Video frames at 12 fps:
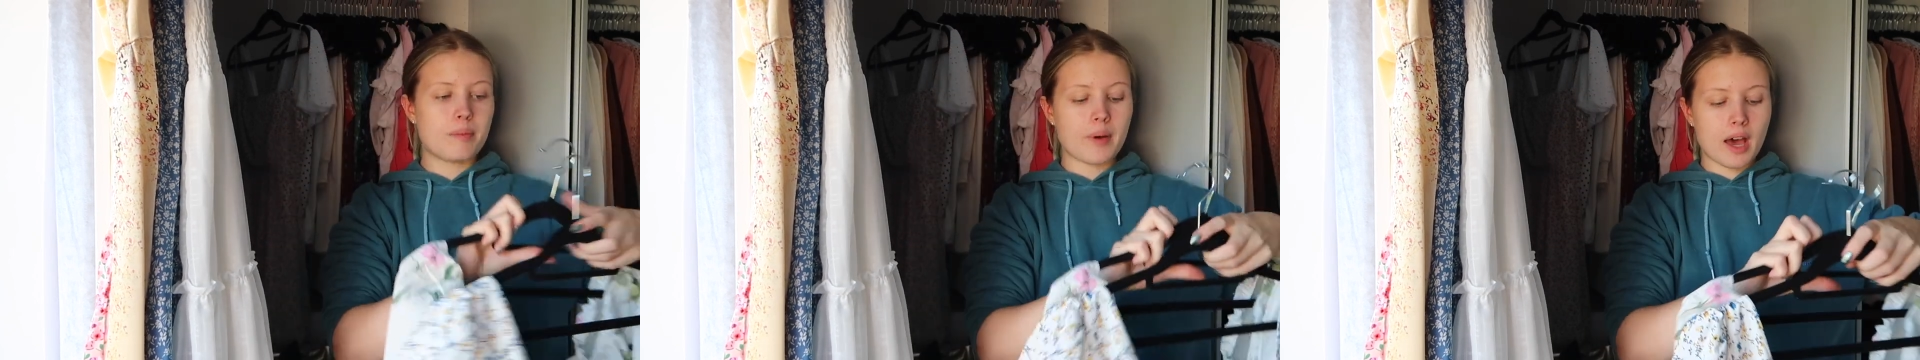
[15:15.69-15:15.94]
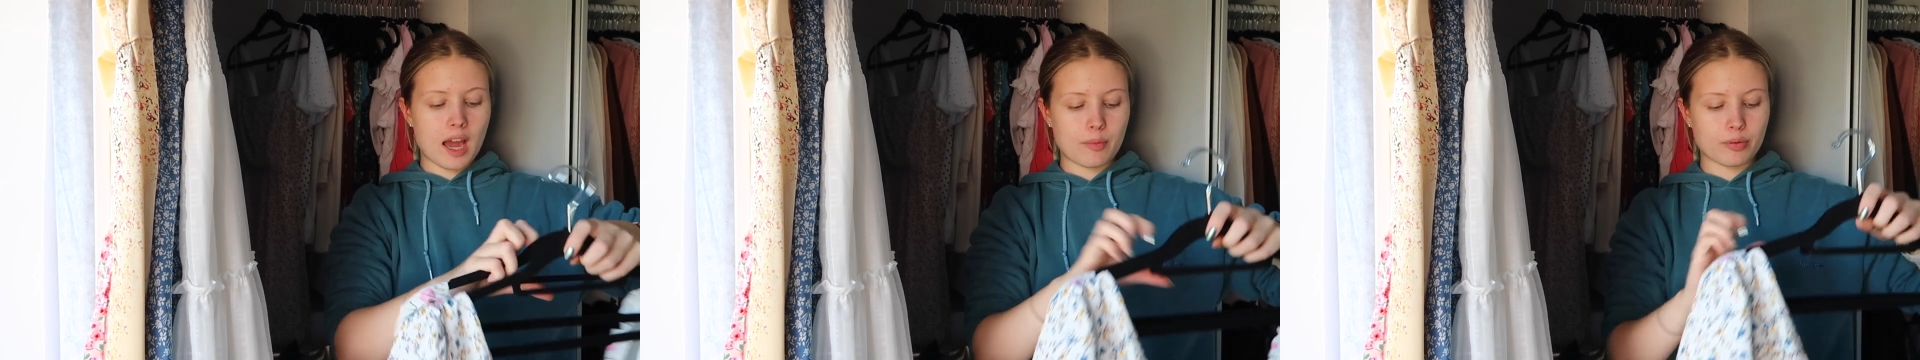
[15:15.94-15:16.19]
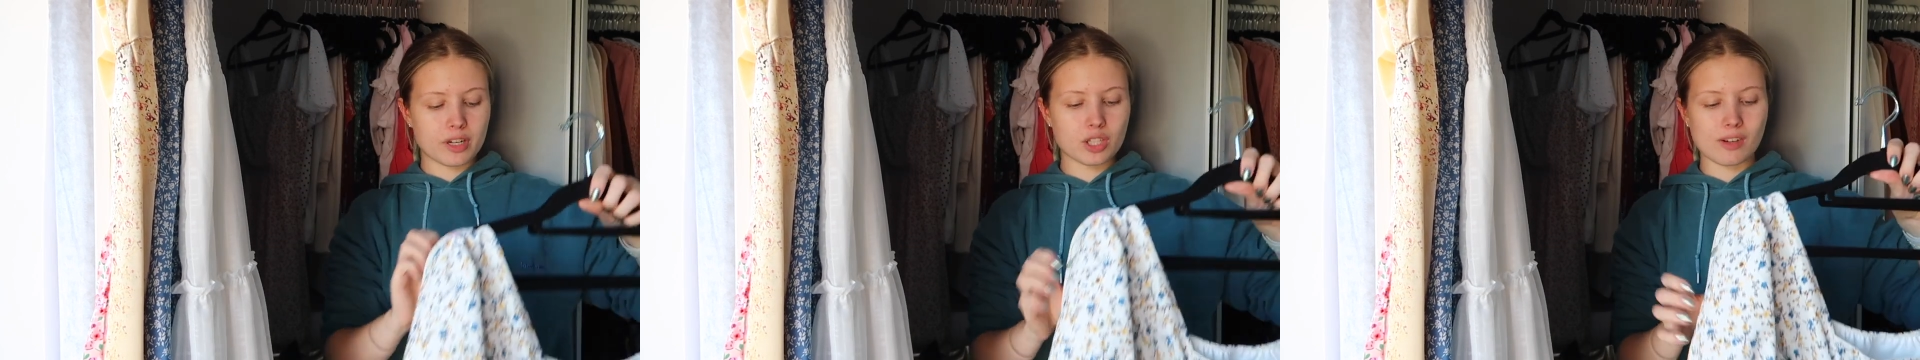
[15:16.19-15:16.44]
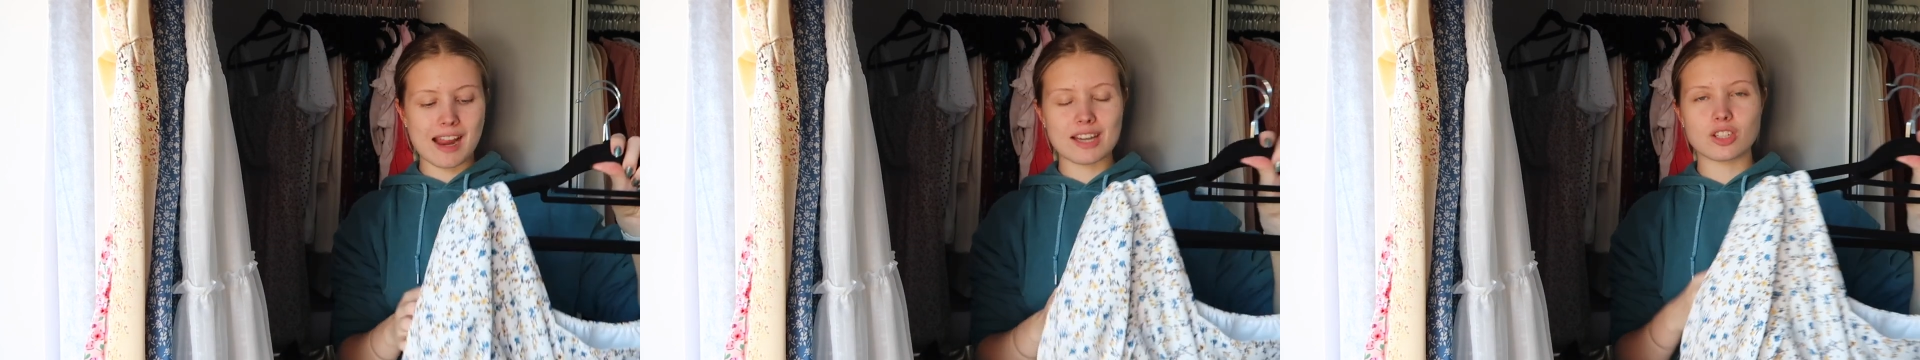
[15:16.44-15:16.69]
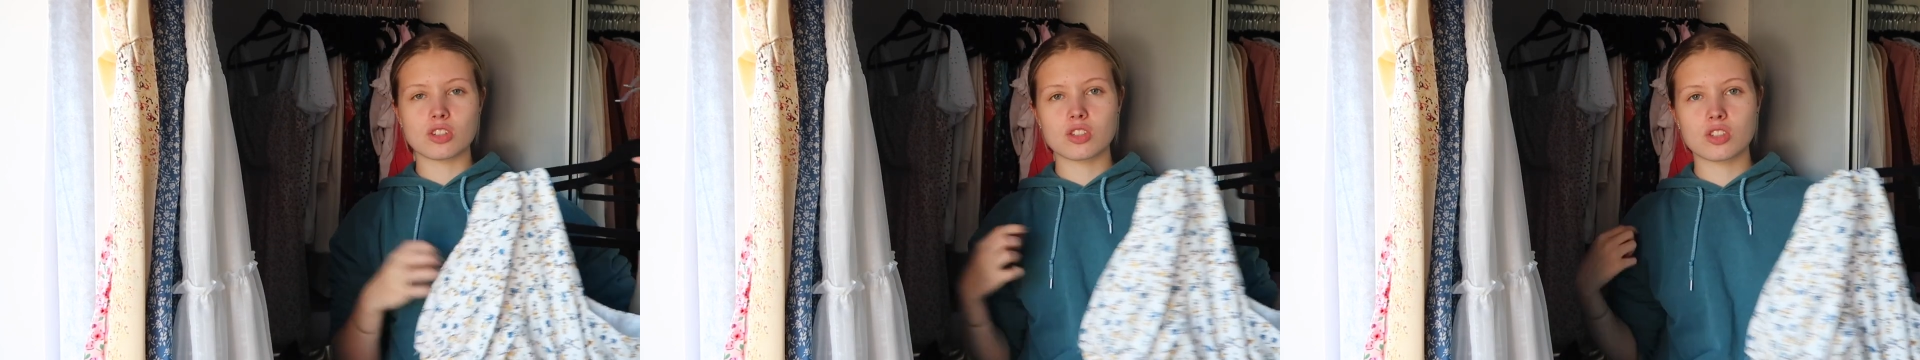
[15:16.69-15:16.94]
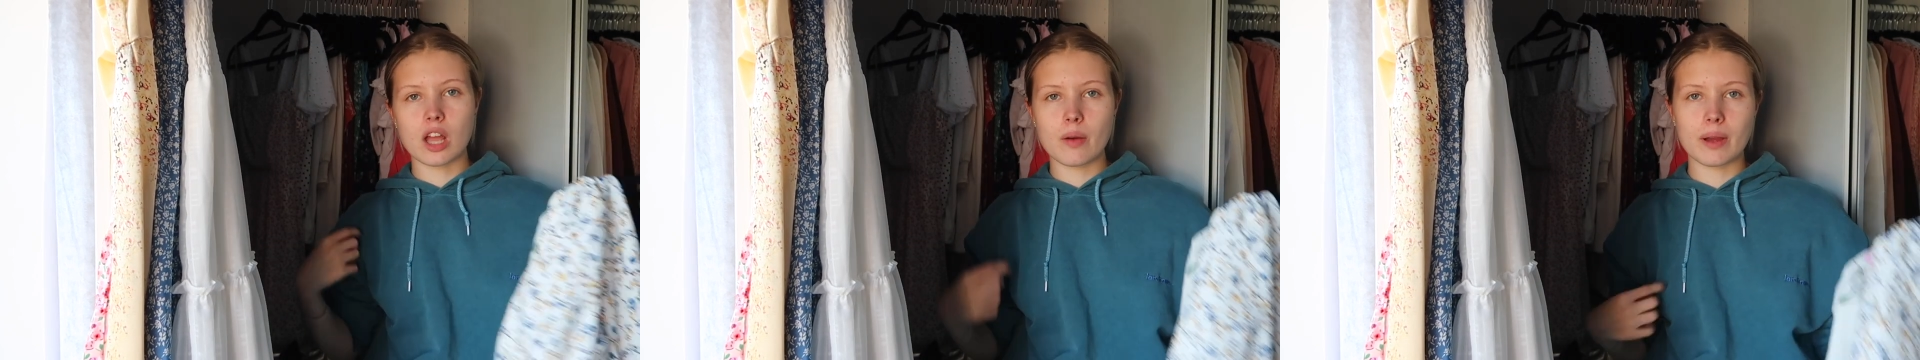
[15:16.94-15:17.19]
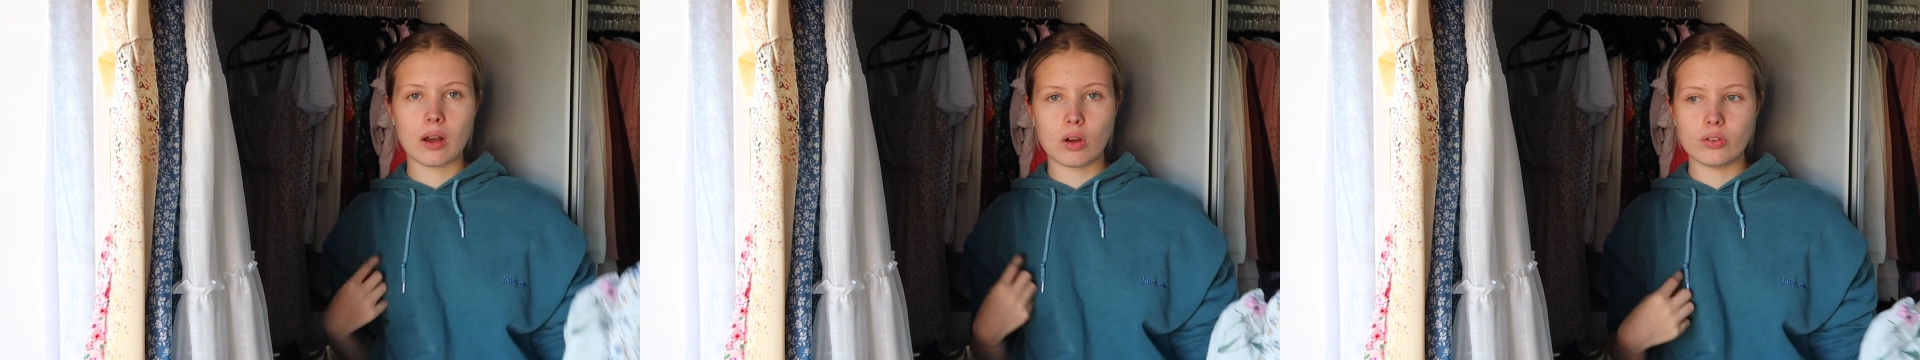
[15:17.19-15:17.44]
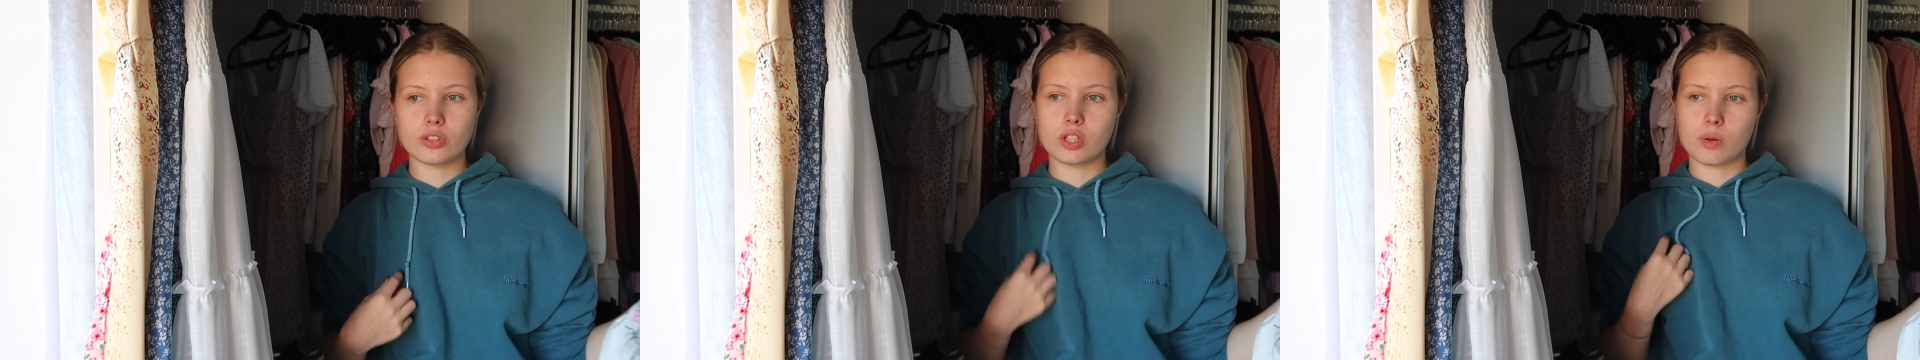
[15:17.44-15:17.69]
But I'm pretty sure I had to sew it
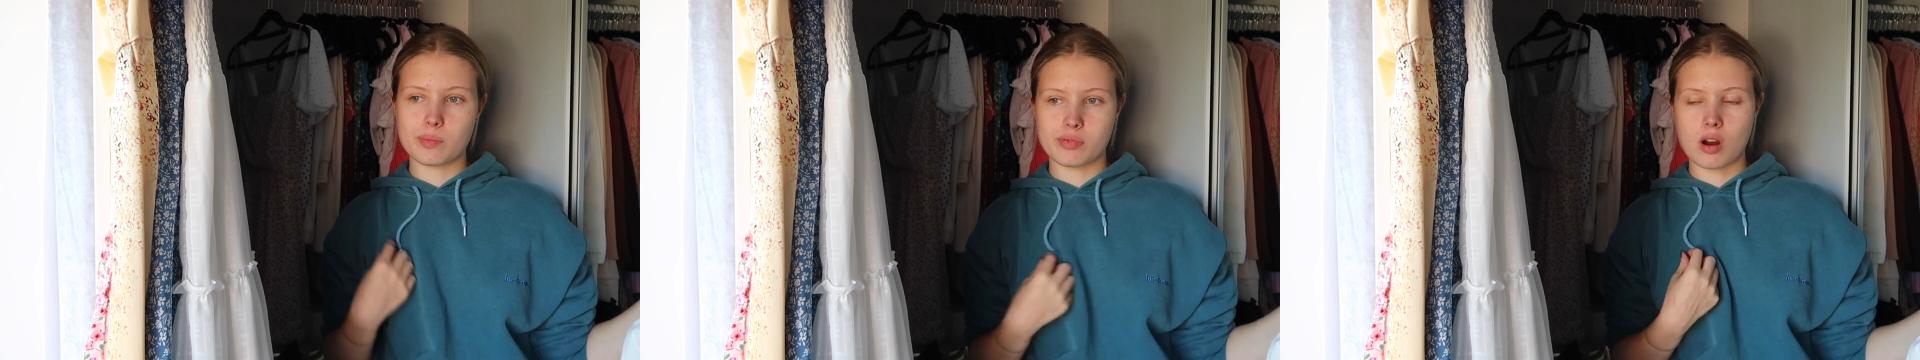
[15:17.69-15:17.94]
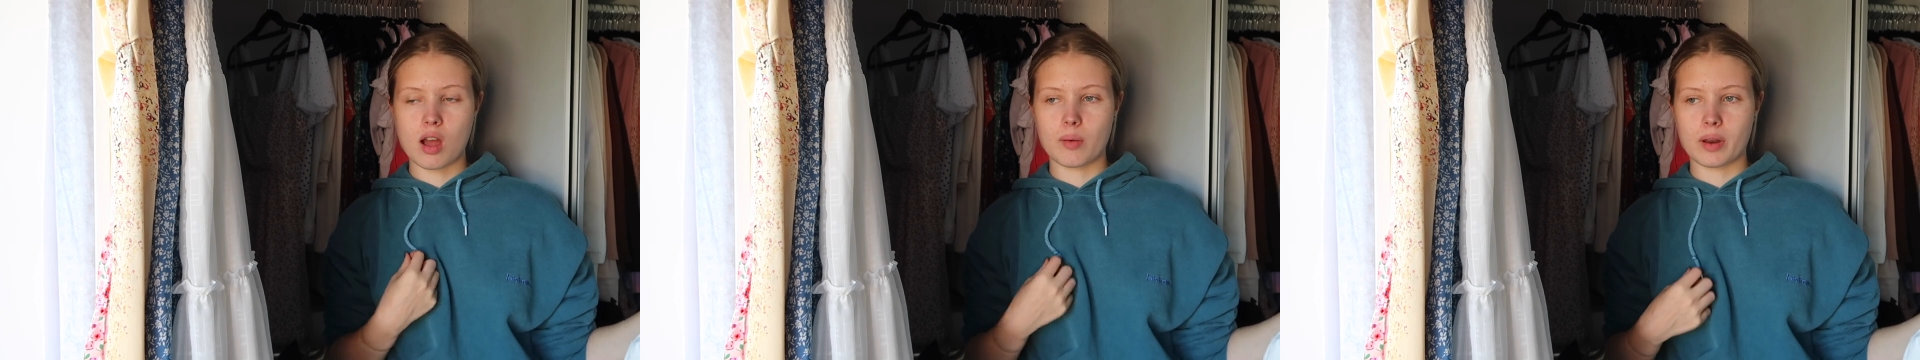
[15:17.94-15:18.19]
onto a bra